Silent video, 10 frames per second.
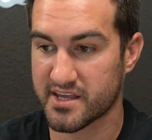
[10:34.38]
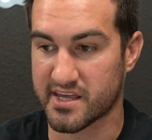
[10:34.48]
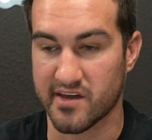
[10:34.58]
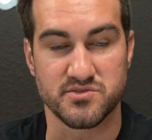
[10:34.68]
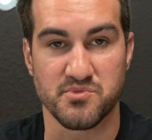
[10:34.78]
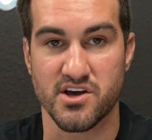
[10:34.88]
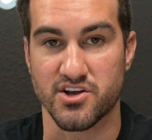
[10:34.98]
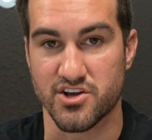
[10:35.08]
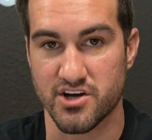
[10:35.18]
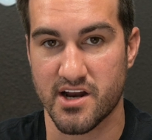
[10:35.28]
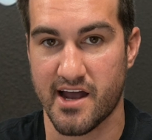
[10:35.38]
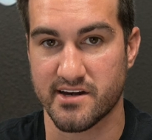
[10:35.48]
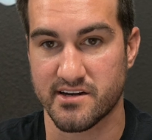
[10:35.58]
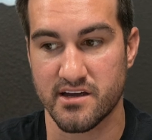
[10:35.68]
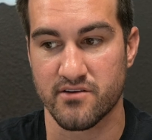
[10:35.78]
Gives me a good
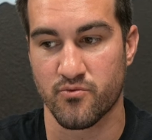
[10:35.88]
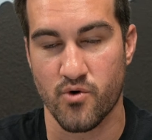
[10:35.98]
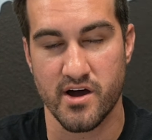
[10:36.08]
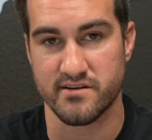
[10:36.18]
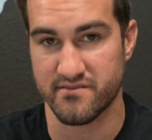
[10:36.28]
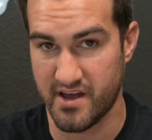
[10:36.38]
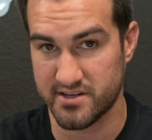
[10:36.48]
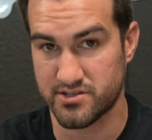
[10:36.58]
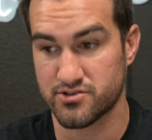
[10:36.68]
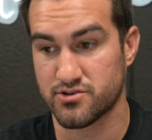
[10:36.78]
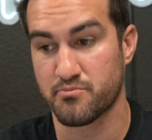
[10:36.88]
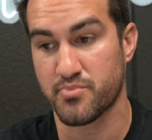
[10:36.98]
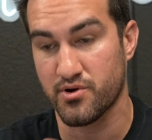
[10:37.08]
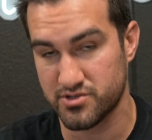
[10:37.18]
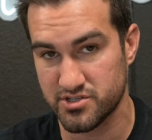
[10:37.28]
idea of what investors are
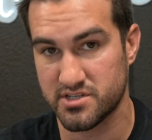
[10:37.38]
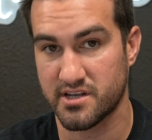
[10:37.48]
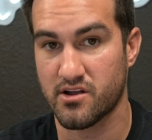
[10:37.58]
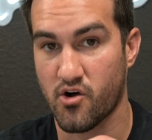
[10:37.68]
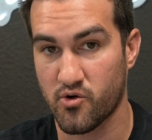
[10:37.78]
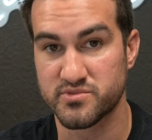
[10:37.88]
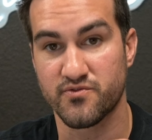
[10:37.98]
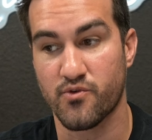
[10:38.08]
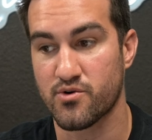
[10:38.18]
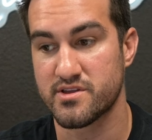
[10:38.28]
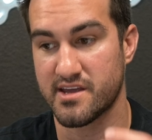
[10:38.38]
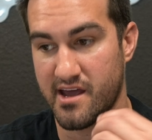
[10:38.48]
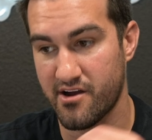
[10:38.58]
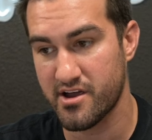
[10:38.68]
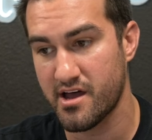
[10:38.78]
purchasing homes for in the
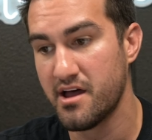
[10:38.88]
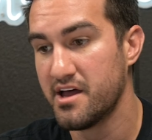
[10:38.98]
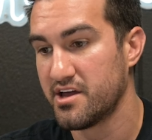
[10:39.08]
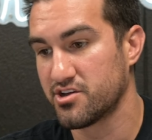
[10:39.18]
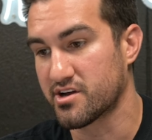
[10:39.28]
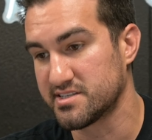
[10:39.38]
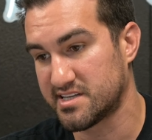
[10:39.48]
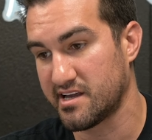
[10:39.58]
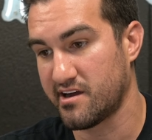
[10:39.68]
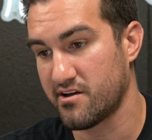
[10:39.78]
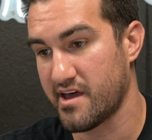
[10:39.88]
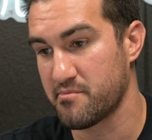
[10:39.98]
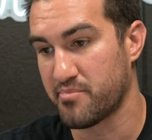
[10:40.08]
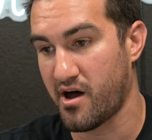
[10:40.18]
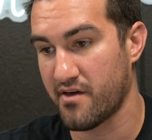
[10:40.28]
area. You can see here they
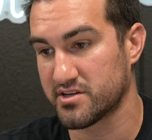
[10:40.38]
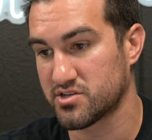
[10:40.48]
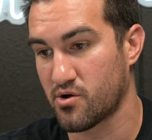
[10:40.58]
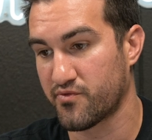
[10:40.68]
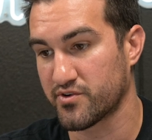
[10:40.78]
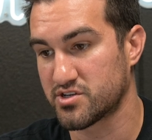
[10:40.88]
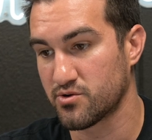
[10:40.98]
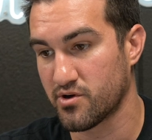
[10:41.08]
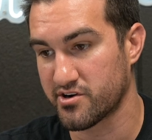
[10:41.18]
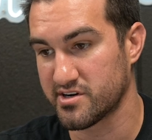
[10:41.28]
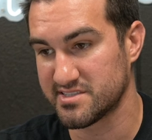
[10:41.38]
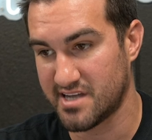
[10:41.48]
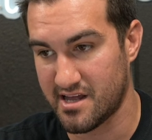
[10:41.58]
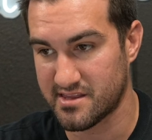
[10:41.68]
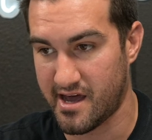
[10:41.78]
bought this home for
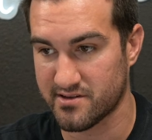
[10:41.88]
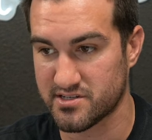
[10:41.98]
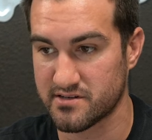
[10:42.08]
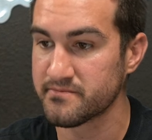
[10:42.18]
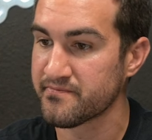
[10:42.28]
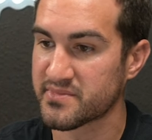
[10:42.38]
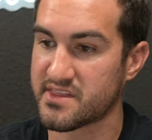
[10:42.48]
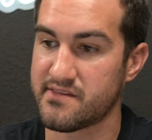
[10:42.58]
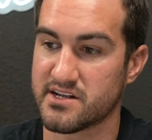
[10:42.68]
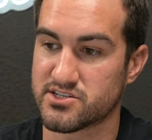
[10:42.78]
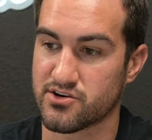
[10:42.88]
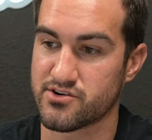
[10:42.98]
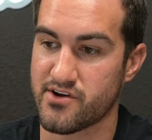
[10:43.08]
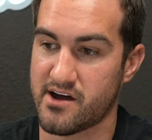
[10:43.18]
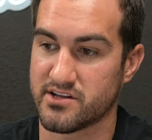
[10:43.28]
$210,000, then they turned
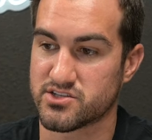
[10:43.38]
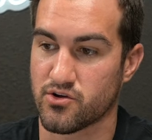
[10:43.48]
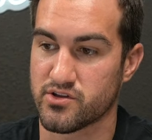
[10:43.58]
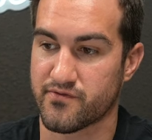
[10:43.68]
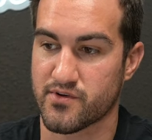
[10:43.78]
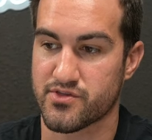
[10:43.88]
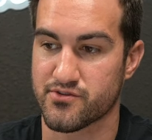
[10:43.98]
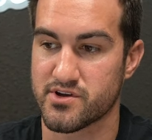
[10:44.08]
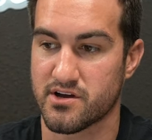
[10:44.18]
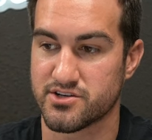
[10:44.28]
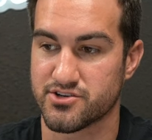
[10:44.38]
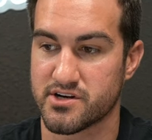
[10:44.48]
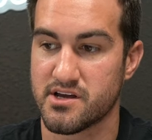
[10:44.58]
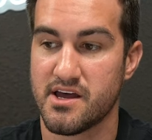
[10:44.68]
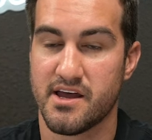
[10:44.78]
around and sold it for
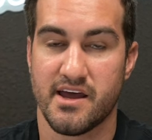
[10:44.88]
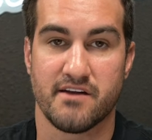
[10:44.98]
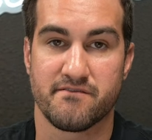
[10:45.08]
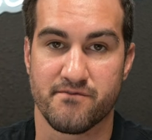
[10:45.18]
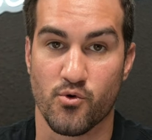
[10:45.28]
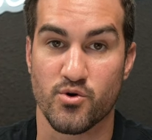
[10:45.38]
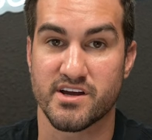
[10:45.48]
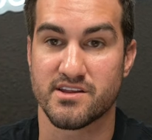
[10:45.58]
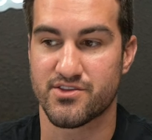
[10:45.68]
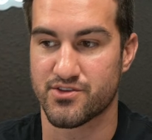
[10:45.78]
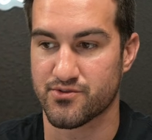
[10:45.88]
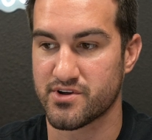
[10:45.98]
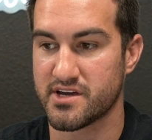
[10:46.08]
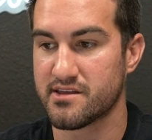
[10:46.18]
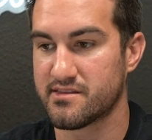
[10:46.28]

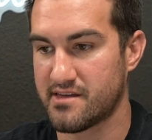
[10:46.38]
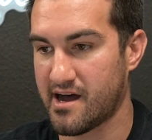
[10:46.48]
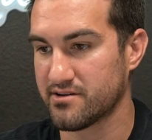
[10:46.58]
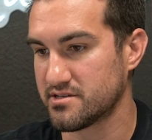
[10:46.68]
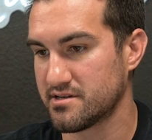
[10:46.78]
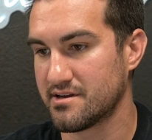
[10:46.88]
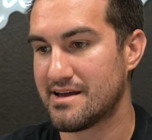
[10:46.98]
$343,000.